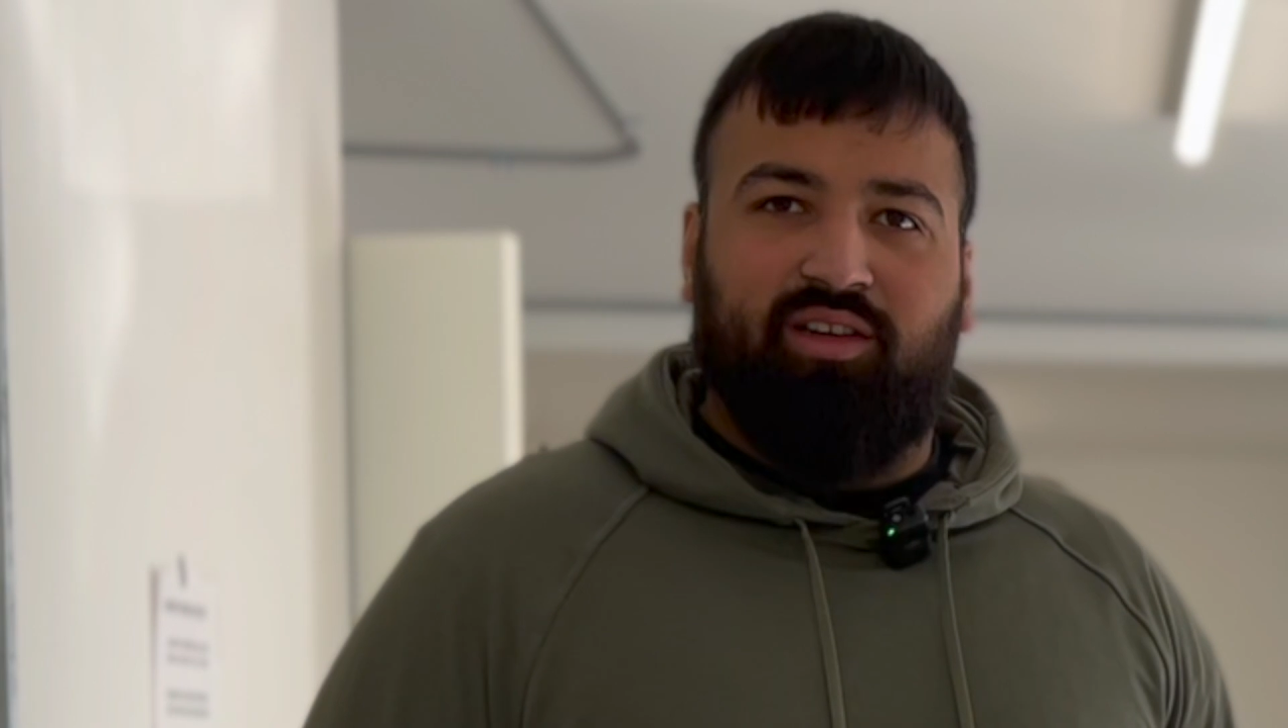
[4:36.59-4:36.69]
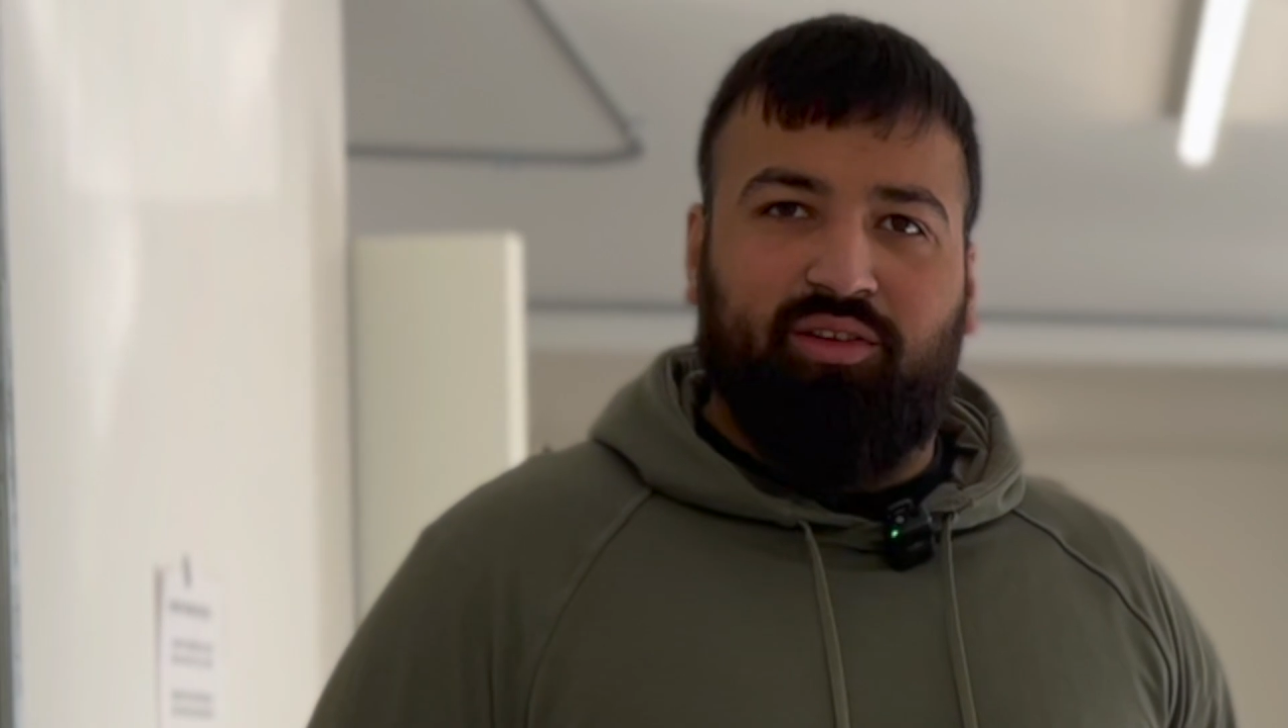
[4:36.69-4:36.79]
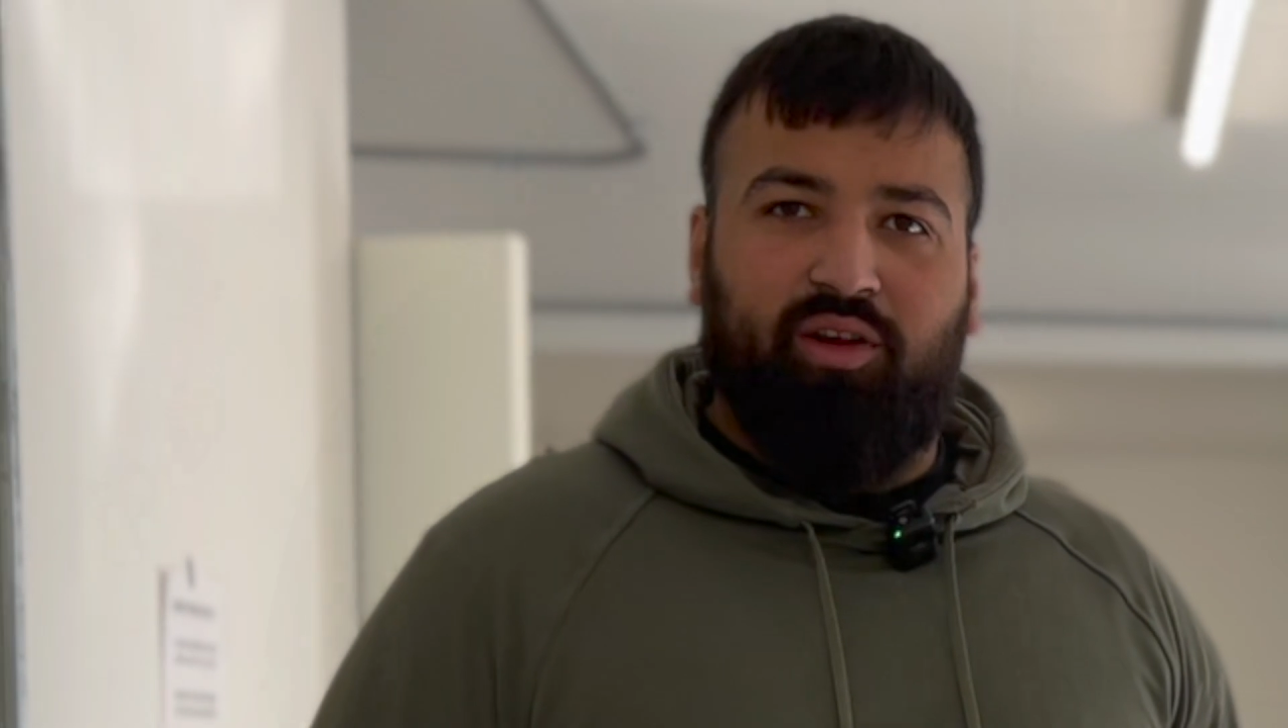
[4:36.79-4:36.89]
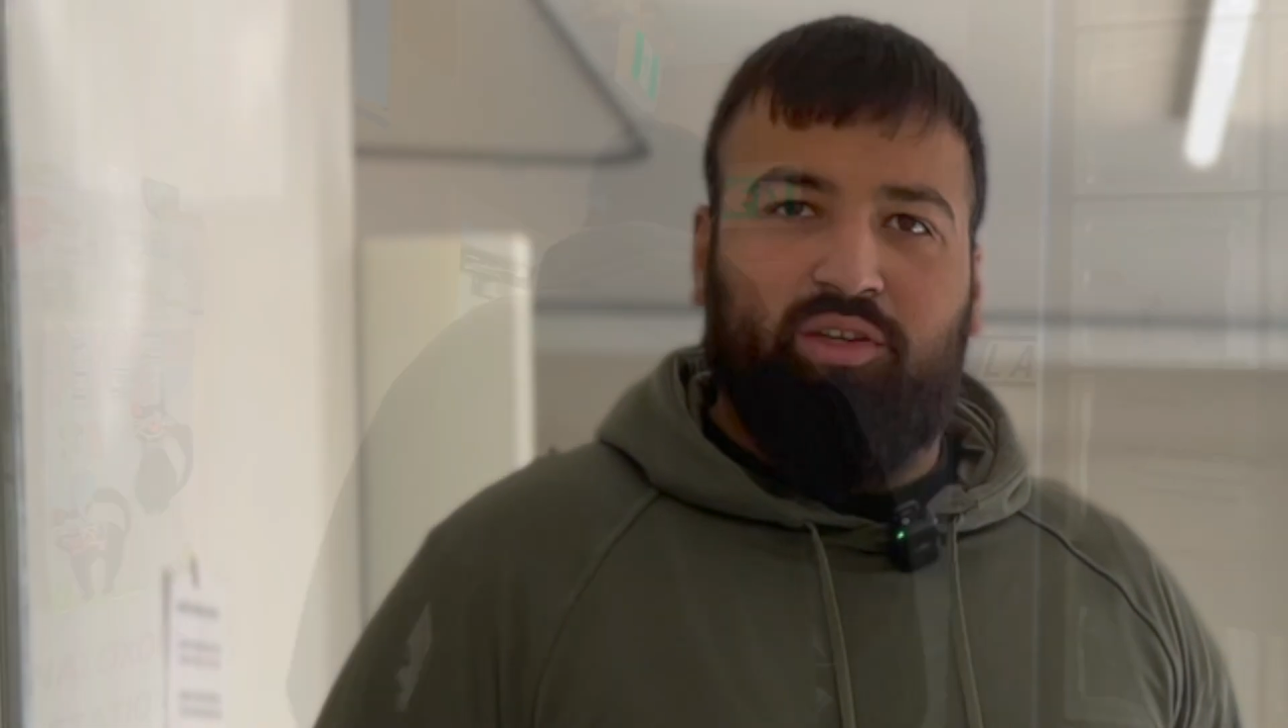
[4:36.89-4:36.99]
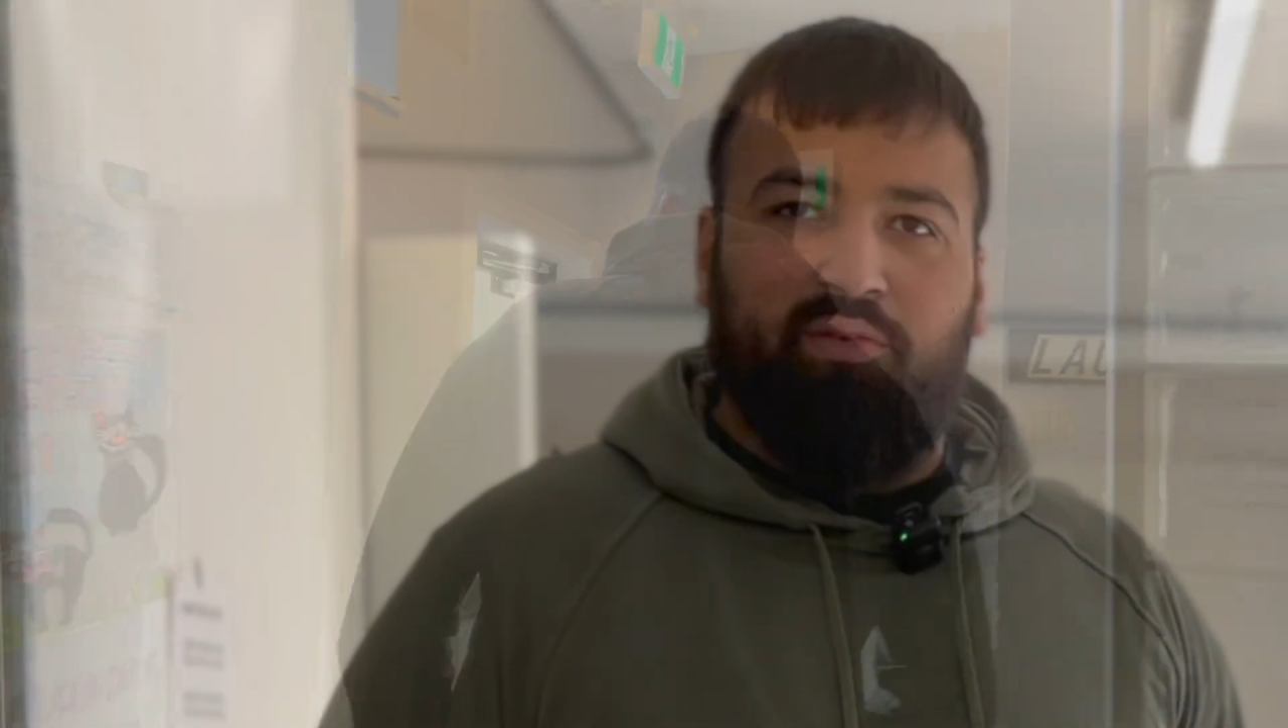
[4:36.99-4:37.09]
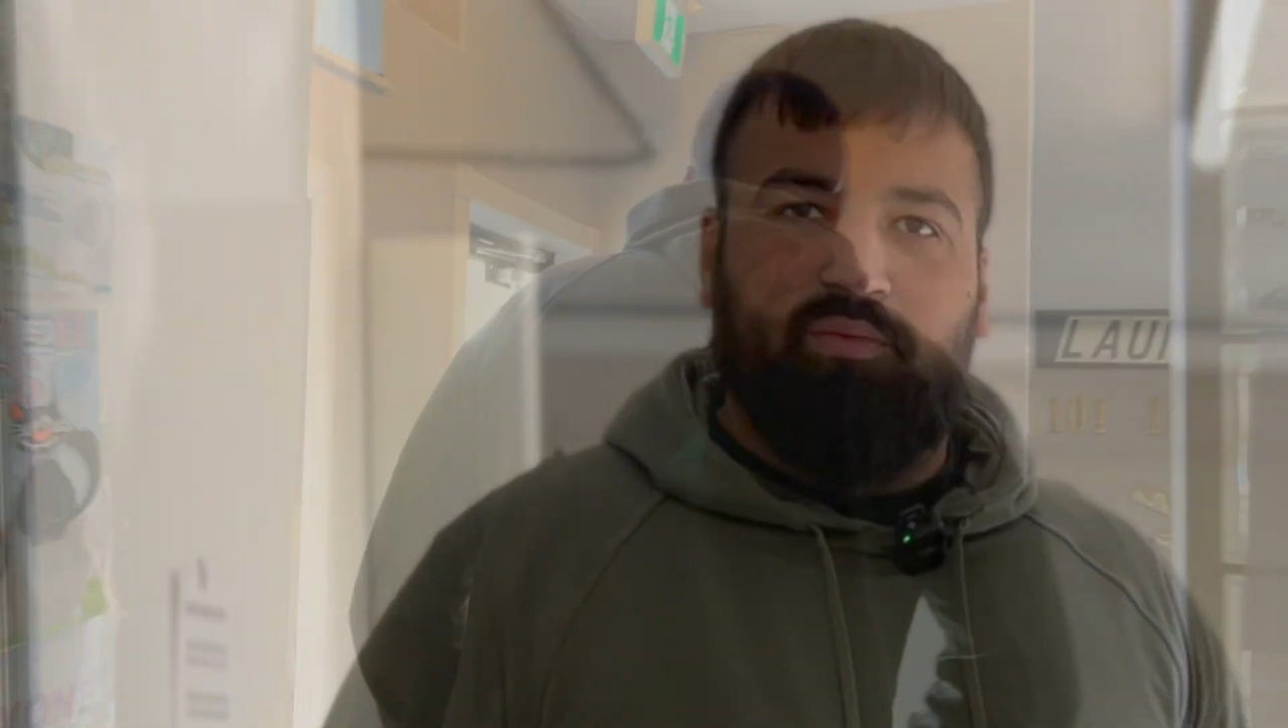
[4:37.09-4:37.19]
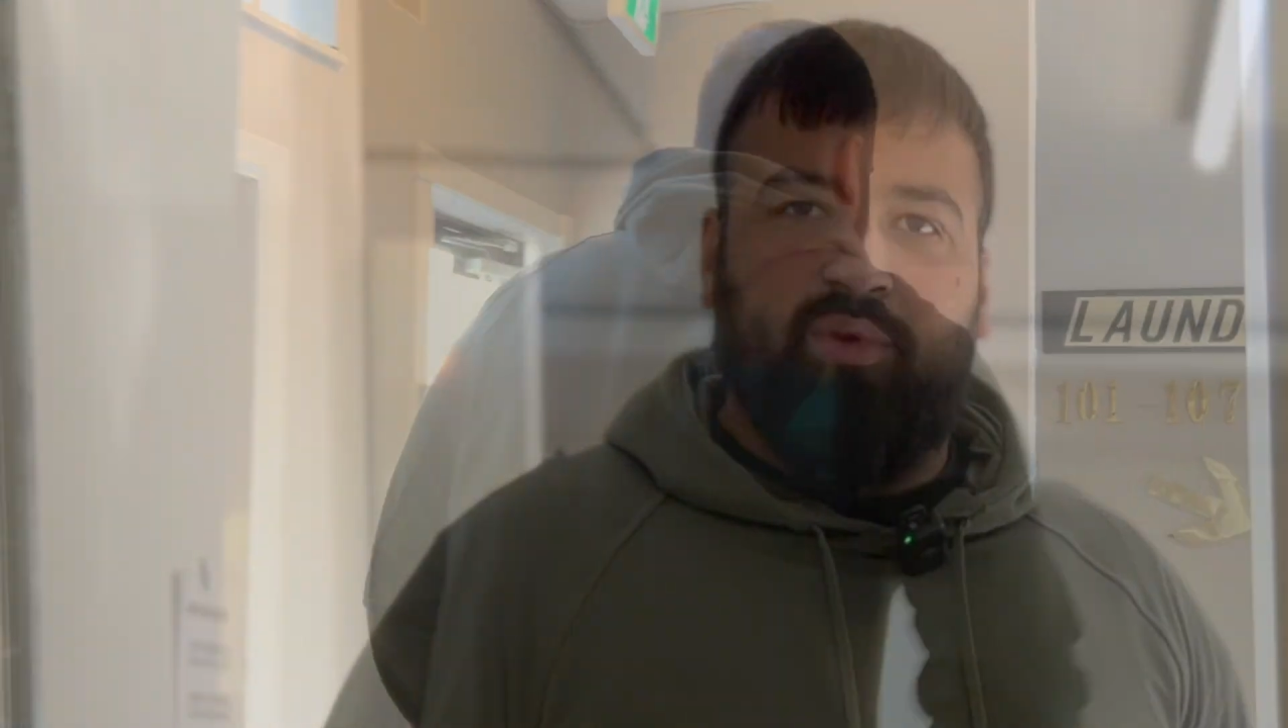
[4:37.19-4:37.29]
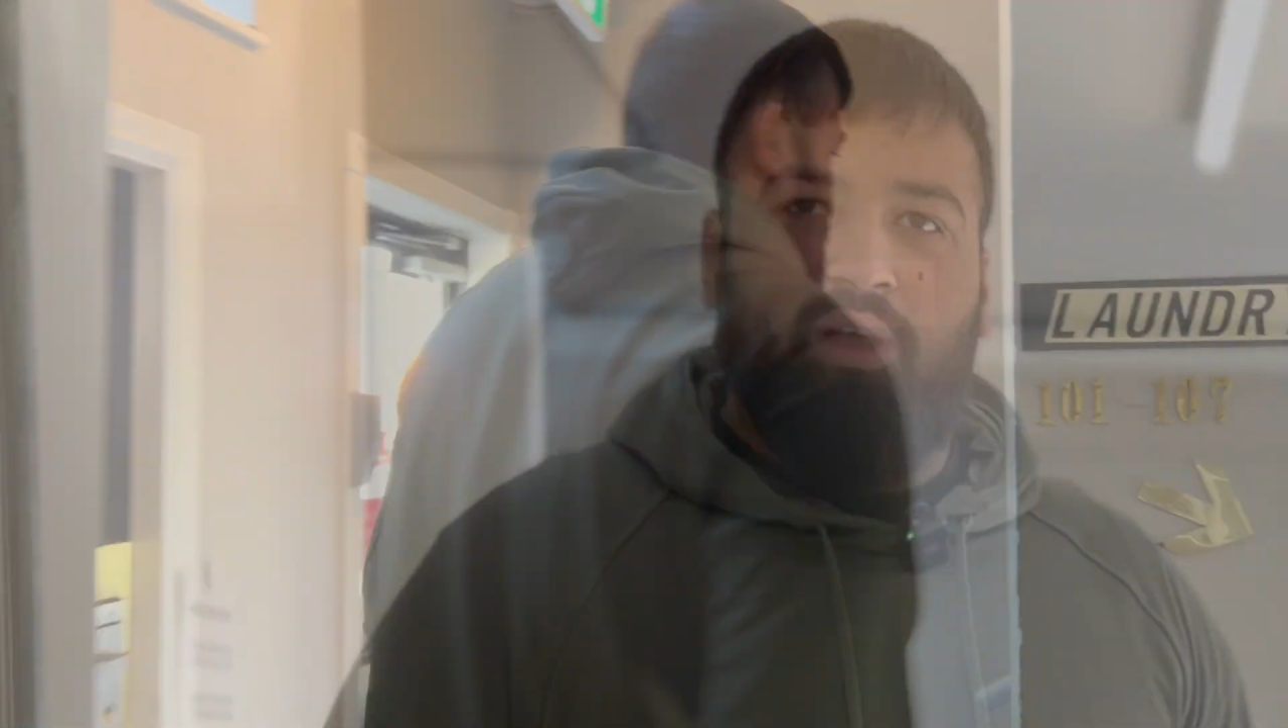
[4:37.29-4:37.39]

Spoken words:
their laundry room.